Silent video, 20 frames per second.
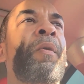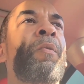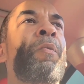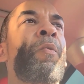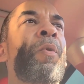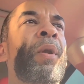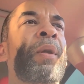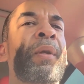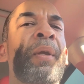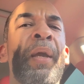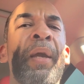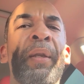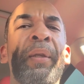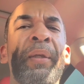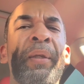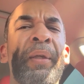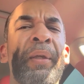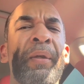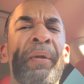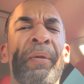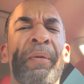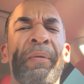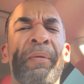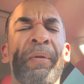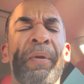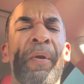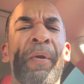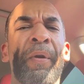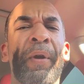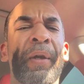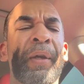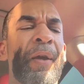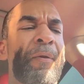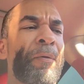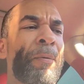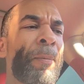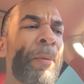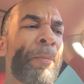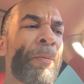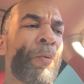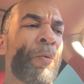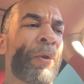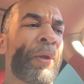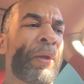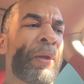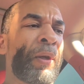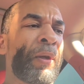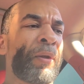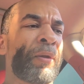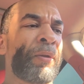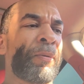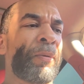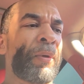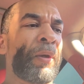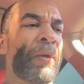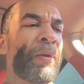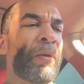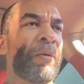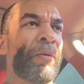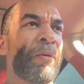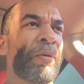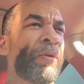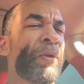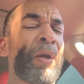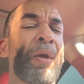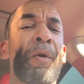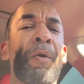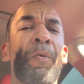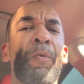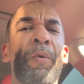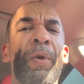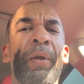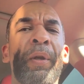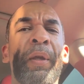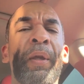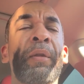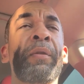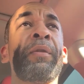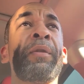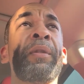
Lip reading: 1 LE car. I can't remember what it is. ZL1, it's